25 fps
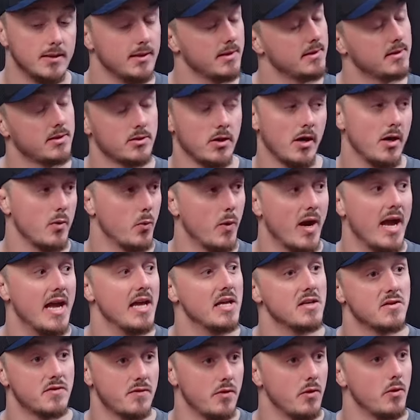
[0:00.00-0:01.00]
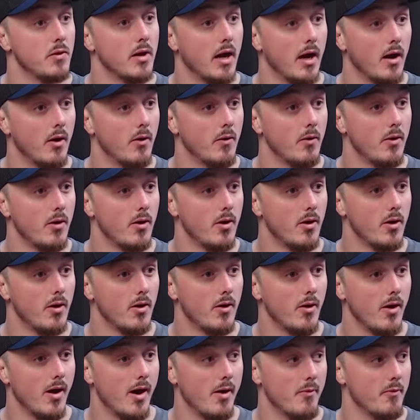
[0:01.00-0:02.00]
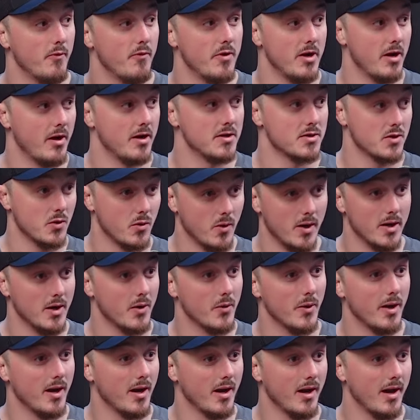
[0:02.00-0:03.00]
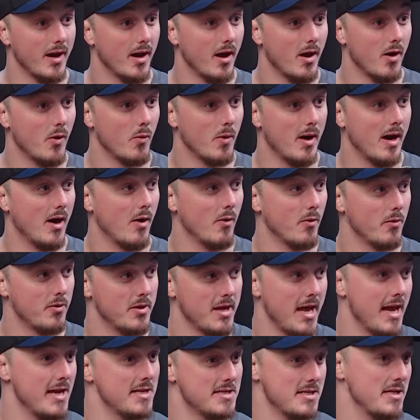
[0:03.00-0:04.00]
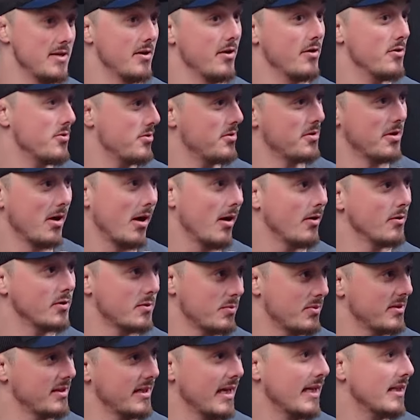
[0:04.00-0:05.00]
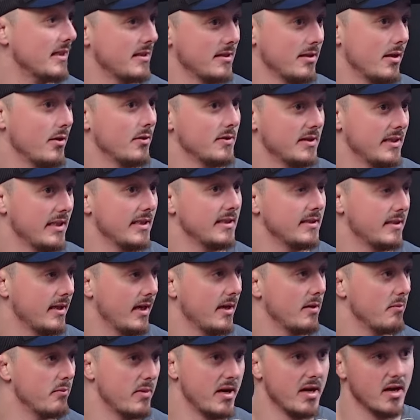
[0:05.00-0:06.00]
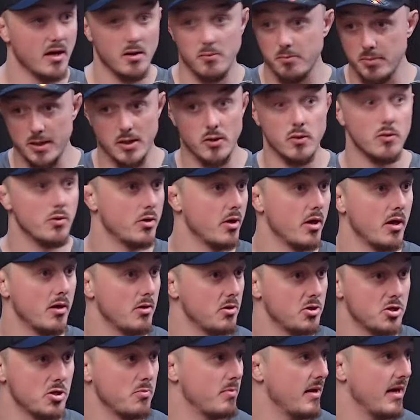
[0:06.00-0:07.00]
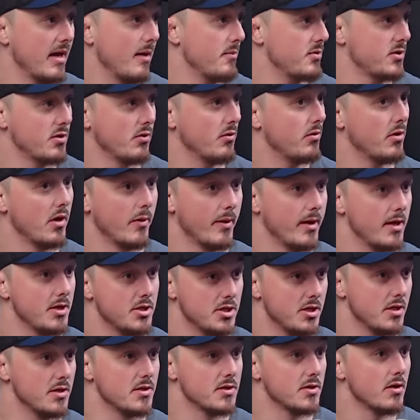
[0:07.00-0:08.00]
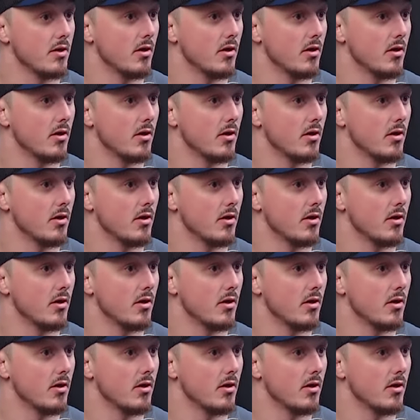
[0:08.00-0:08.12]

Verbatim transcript: started weighing his food out, and realized quite quickly, oh wow, the 1800 that I was predicting I was eating, being a builder and should be absolutely no energy at